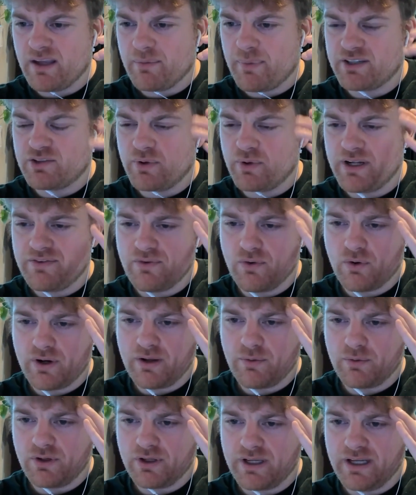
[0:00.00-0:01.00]
like by
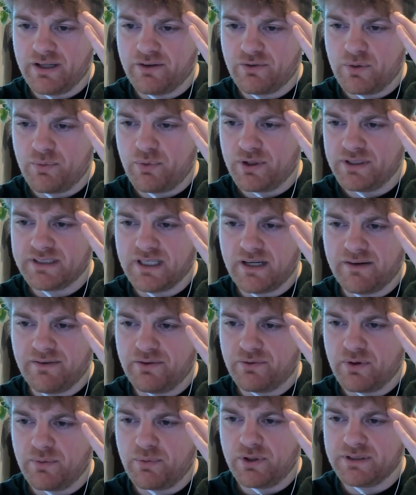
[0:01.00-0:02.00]
2040, we're looking at
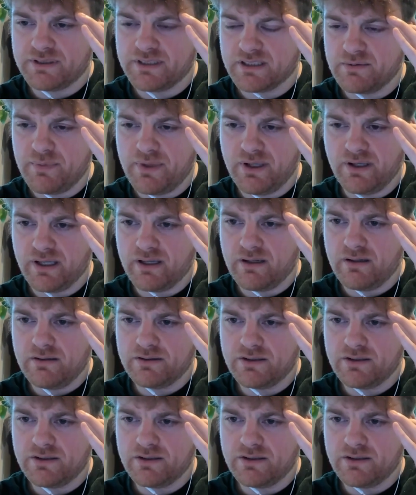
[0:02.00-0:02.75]
3.7, 3.6 million.